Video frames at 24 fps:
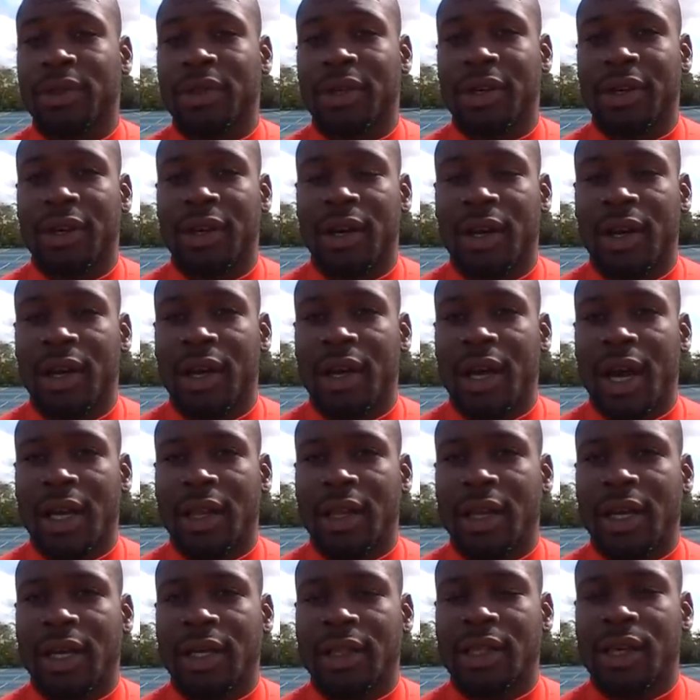So I
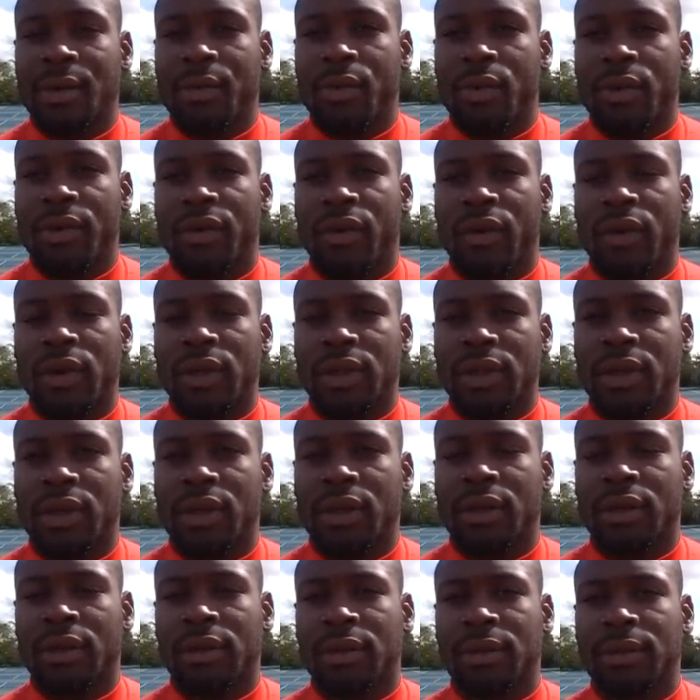think that's something we focus
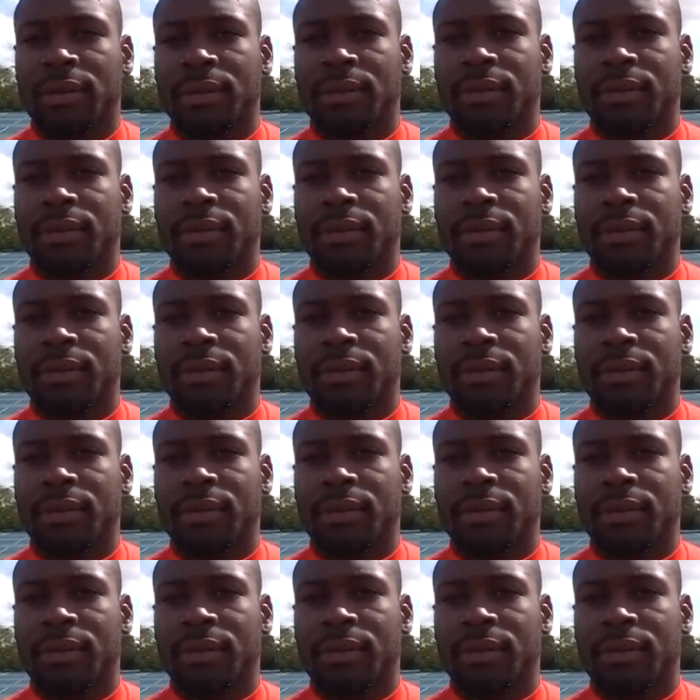on.